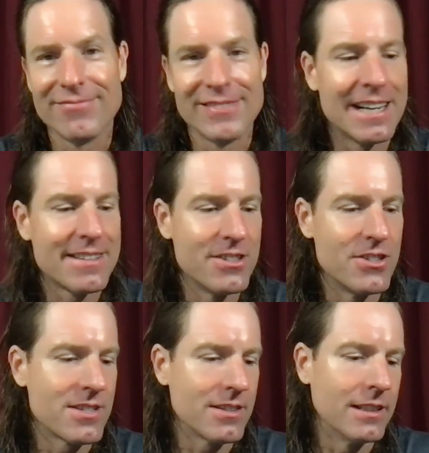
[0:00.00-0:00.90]
not to
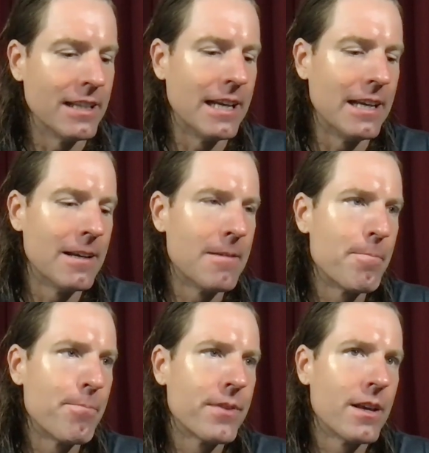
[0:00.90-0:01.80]
just lead
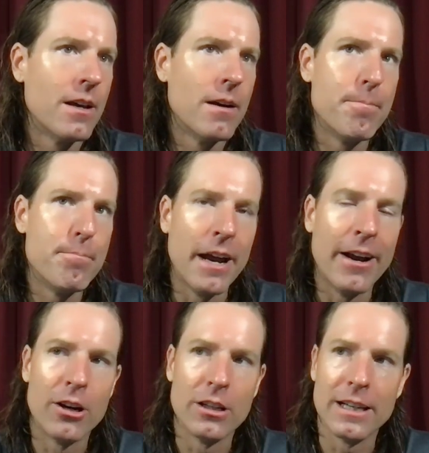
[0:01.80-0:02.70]

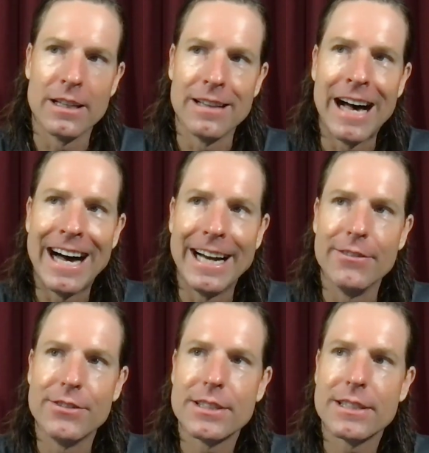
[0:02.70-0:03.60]
parallel
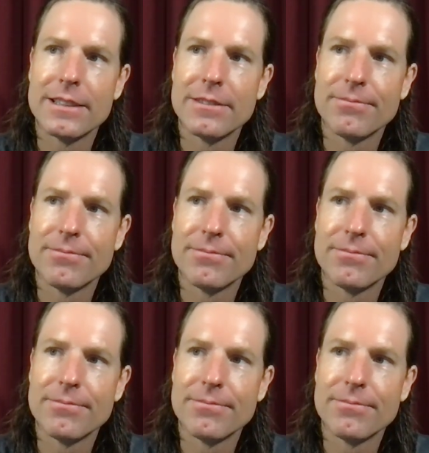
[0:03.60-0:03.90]
lives,